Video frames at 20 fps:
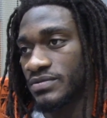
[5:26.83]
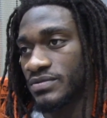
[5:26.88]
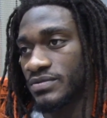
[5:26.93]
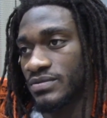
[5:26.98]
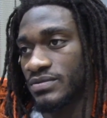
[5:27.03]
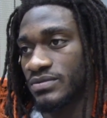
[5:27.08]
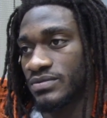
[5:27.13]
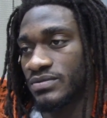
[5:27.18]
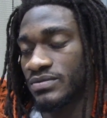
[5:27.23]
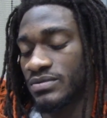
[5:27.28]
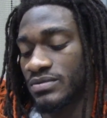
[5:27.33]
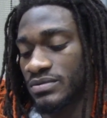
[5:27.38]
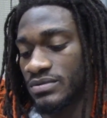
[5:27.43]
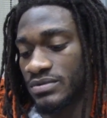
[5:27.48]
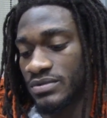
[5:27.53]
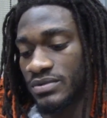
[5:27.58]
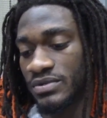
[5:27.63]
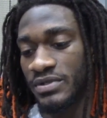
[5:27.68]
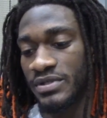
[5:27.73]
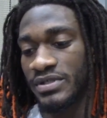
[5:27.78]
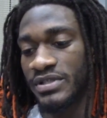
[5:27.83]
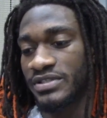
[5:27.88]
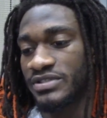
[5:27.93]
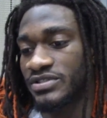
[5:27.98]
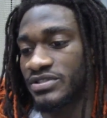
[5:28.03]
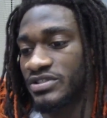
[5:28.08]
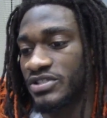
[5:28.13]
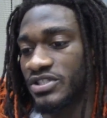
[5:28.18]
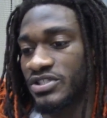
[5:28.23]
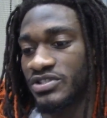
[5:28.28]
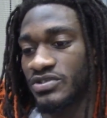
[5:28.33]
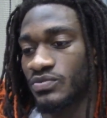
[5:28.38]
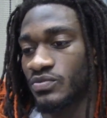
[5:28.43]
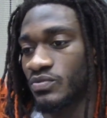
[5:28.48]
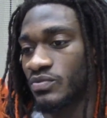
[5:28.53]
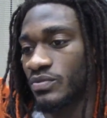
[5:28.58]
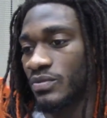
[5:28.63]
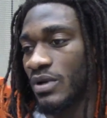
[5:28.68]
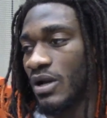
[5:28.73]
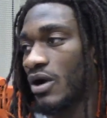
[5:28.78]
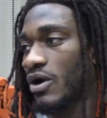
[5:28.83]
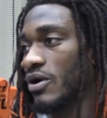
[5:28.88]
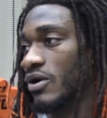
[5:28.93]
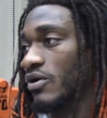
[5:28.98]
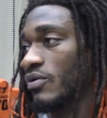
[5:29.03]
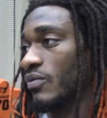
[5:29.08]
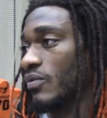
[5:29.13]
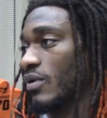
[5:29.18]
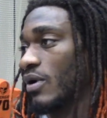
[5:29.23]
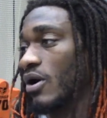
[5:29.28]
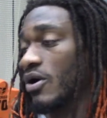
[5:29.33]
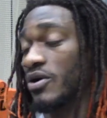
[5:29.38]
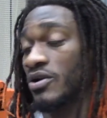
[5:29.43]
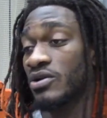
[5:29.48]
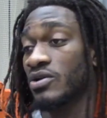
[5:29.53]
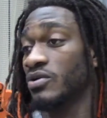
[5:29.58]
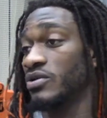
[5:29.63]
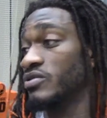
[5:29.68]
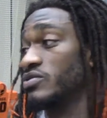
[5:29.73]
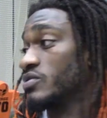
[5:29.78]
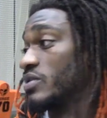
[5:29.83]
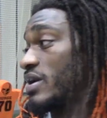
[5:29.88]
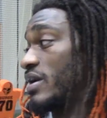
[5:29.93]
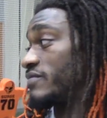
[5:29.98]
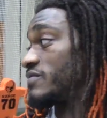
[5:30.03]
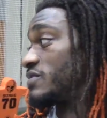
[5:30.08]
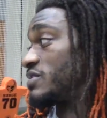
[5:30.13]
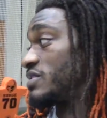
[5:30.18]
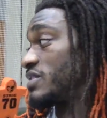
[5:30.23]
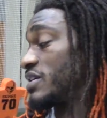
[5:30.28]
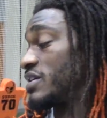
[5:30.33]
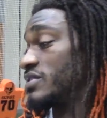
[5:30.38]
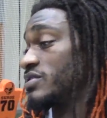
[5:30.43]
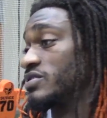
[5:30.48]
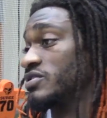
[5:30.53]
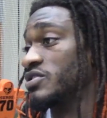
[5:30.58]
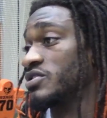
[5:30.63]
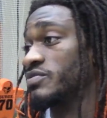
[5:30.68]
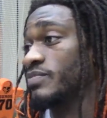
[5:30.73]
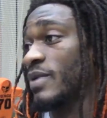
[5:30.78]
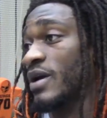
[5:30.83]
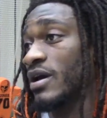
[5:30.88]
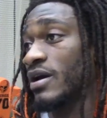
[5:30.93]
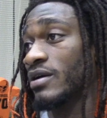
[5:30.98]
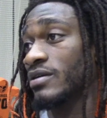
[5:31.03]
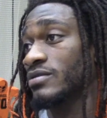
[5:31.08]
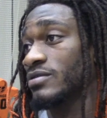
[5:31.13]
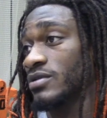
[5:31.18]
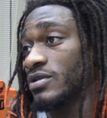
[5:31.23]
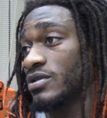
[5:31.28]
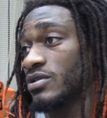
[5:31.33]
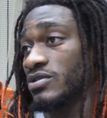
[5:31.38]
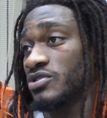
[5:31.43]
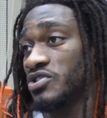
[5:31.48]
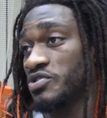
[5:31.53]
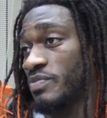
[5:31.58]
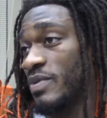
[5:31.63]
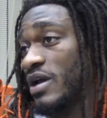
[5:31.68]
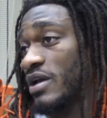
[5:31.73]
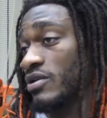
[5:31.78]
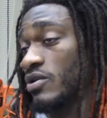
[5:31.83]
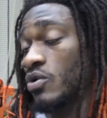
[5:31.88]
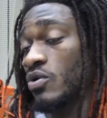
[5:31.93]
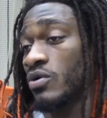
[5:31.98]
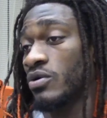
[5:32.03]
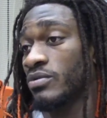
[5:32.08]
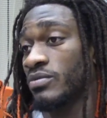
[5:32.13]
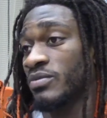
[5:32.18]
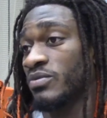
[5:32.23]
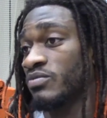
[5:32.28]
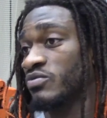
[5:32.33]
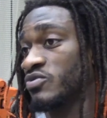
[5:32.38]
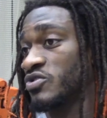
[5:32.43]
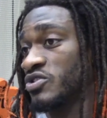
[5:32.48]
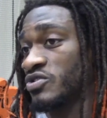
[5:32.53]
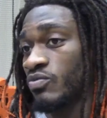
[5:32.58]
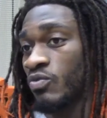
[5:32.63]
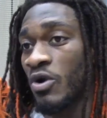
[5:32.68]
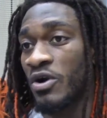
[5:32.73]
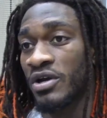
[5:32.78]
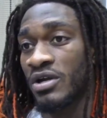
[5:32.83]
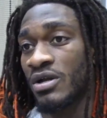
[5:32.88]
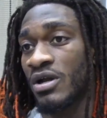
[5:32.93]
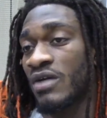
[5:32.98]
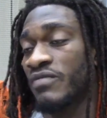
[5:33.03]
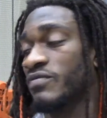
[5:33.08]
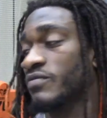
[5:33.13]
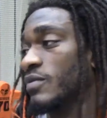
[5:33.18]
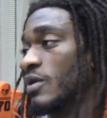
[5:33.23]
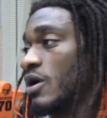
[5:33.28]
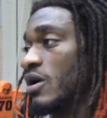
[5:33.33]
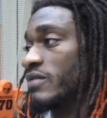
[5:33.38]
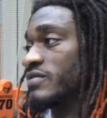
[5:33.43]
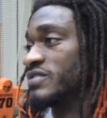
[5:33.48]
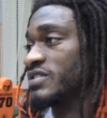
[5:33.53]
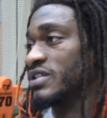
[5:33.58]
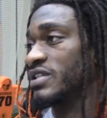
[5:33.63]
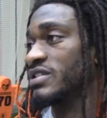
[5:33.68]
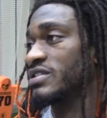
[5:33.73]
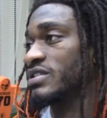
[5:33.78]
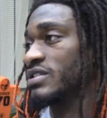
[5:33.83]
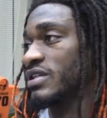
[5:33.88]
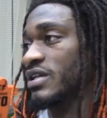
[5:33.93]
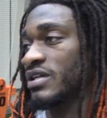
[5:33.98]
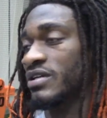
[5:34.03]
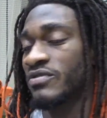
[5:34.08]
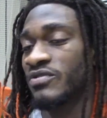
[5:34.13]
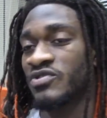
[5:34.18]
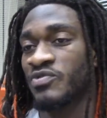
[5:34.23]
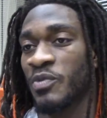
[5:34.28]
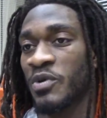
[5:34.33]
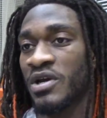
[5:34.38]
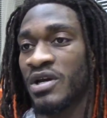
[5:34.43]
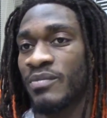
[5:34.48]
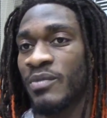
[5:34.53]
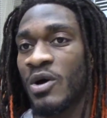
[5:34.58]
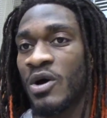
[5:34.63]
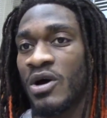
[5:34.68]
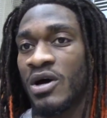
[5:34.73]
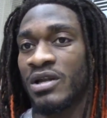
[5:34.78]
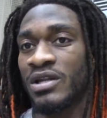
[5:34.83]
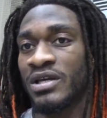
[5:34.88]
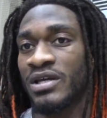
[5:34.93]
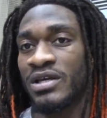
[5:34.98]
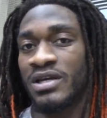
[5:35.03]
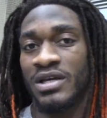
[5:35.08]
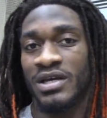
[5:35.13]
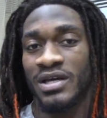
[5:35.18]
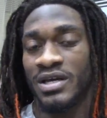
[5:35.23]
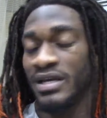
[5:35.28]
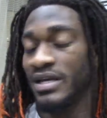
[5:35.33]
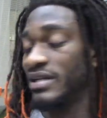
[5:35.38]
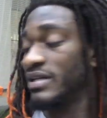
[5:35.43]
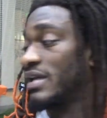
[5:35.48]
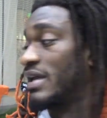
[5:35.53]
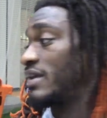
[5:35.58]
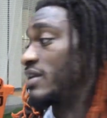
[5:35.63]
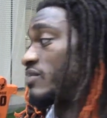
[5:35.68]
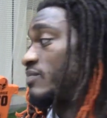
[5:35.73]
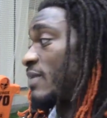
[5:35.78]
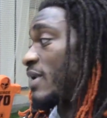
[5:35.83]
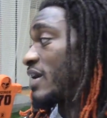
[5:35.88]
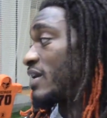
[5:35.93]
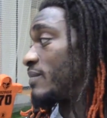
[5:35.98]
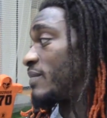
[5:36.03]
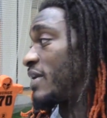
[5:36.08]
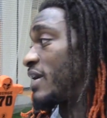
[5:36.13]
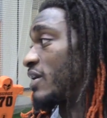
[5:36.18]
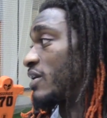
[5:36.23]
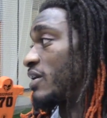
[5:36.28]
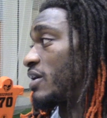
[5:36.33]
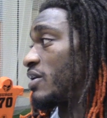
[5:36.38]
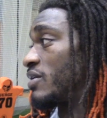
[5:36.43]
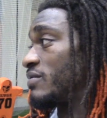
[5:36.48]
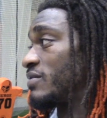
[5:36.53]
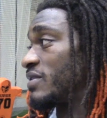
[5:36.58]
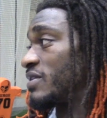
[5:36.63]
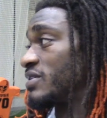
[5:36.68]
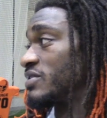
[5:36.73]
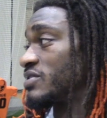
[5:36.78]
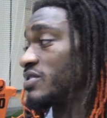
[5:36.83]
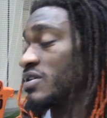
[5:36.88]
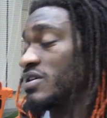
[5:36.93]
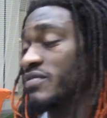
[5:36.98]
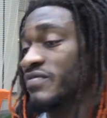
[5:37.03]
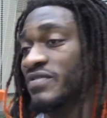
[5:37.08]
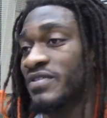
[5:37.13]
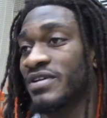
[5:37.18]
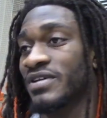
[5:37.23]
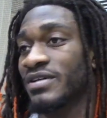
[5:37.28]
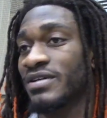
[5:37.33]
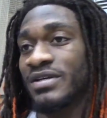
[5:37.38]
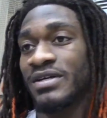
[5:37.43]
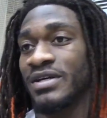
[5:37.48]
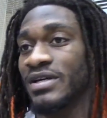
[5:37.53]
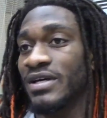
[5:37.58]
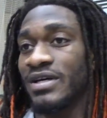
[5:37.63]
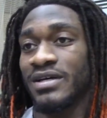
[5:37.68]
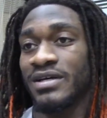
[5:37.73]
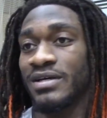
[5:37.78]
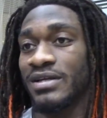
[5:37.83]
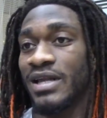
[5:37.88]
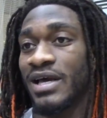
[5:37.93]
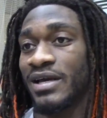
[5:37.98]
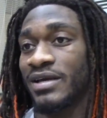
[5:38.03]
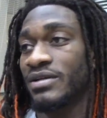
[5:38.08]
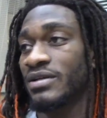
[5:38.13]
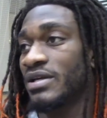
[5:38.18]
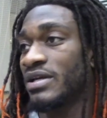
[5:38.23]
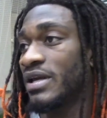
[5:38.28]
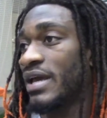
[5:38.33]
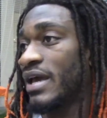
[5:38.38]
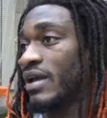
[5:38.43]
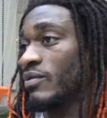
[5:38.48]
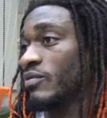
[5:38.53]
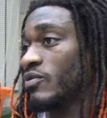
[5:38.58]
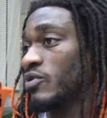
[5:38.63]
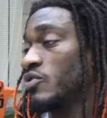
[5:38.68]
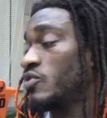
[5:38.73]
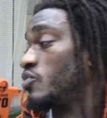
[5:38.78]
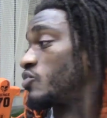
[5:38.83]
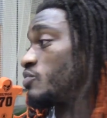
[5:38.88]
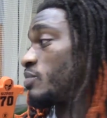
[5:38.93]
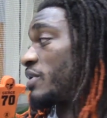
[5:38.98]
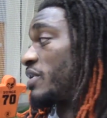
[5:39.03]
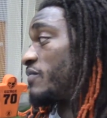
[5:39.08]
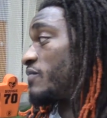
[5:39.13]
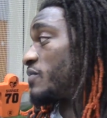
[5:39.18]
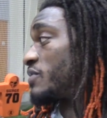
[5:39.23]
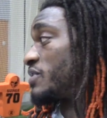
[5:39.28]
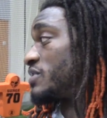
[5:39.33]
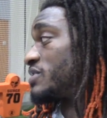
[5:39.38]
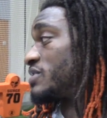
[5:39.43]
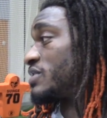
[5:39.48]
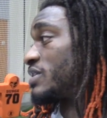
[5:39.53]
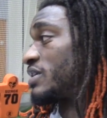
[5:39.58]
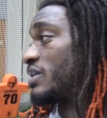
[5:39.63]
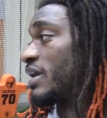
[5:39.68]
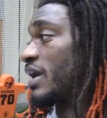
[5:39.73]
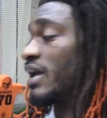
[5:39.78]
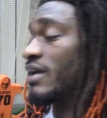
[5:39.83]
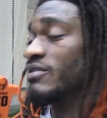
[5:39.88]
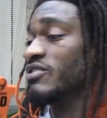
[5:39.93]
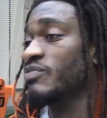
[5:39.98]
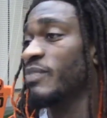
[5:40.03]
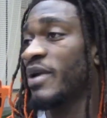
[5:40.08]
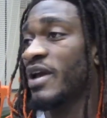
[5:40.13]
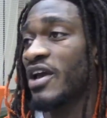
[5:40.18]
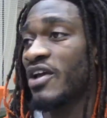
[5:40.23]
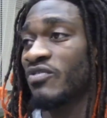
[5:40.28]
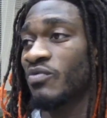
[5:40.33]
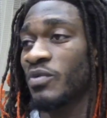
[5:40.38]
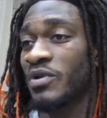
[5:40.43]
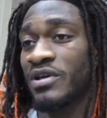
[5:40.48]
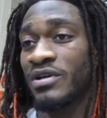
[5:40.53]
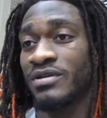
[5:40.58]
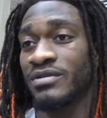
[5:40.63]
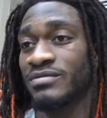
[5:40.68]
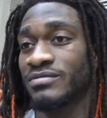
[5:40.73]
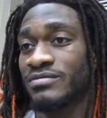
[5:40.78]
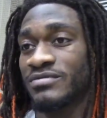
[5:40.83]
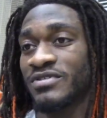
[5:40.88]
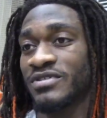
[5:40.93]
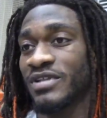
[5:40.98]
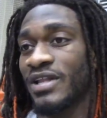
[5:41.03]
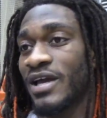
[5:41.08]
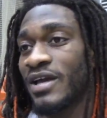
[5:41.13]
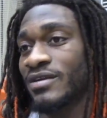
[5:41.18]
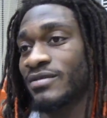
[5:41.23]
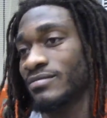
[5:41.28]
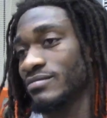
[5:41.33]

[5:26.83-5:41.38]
success that he's had? Just I, I already knew he was gonna have success just by just by knowing, just working off from the off season and the spring ball, and he getting his body back and healthy and stuff. And like he had a huge play for us in the game this past week. Like